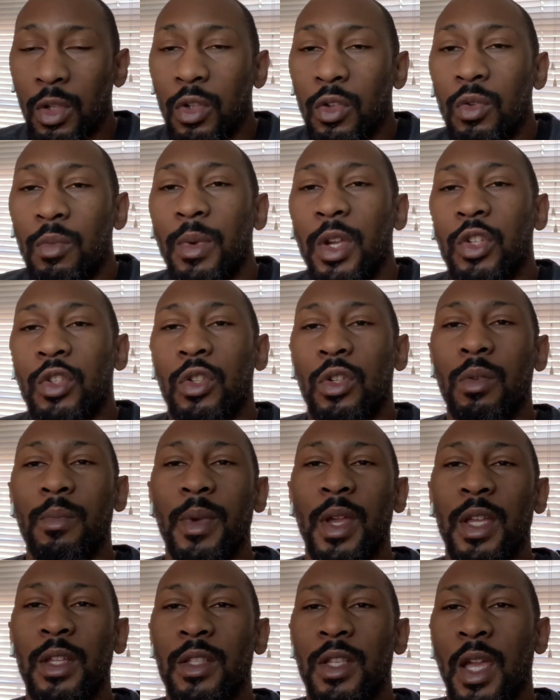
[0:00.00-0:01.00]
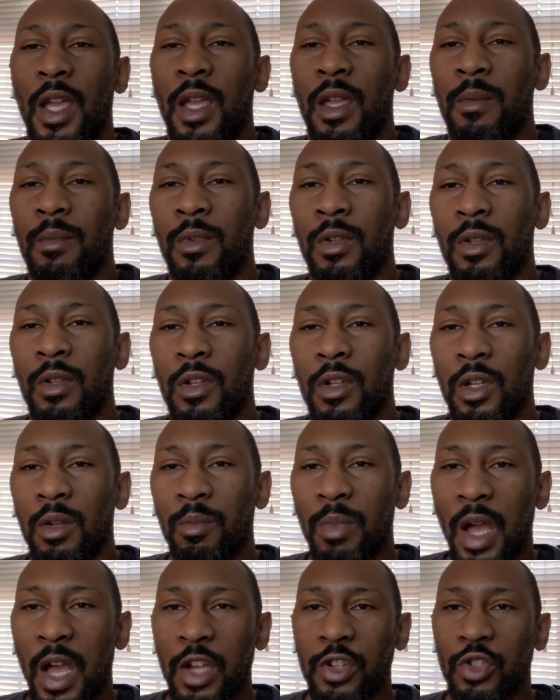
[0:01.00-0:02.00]
you make sure you maintain good
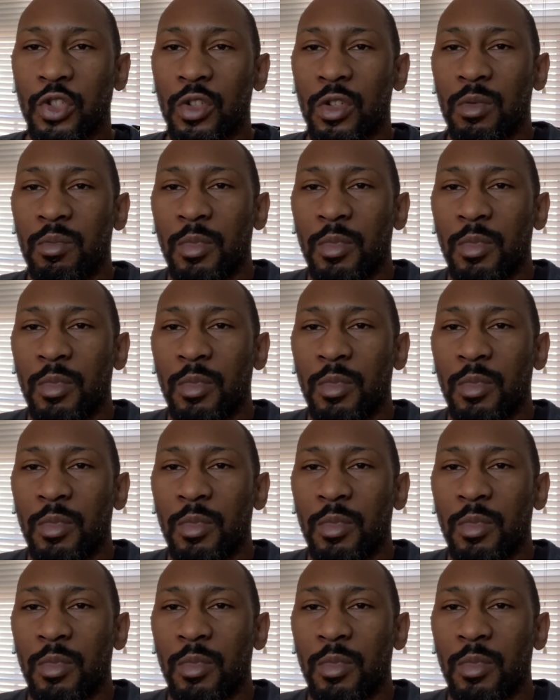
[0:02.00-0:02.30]
posture.